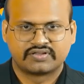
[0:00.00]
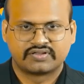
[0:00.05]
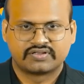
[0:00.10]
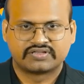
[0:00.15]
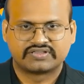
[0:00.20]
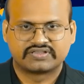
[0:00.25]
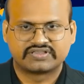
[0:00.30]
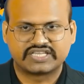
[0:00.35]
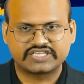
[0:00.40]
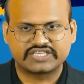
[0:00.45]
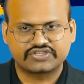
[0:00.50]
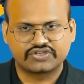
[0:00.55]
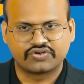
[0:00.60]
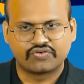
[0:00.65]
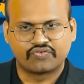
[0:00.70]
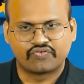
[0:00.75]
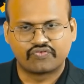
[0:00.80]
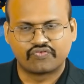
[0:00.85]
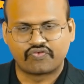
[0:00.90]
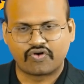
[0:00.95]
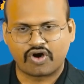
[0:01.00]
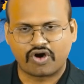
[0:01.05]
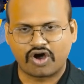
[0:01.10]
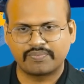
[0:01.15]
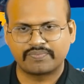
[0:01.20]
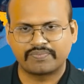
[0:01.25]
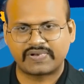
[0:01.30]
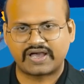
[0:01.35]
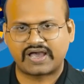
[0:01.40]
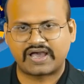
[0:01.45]
This
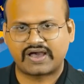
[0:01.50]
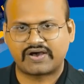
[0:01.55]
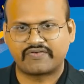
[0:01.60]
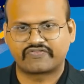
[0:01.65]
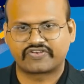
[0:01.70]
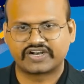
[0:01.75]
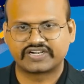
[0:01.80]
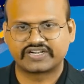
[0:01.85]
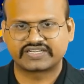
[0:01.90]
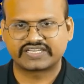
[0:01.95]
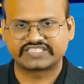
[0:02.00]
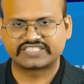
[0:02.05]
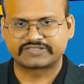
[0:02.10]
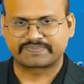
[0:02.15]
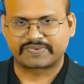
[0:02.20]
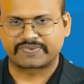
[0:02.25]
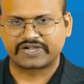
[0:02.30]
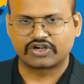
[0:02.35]
warm front is spread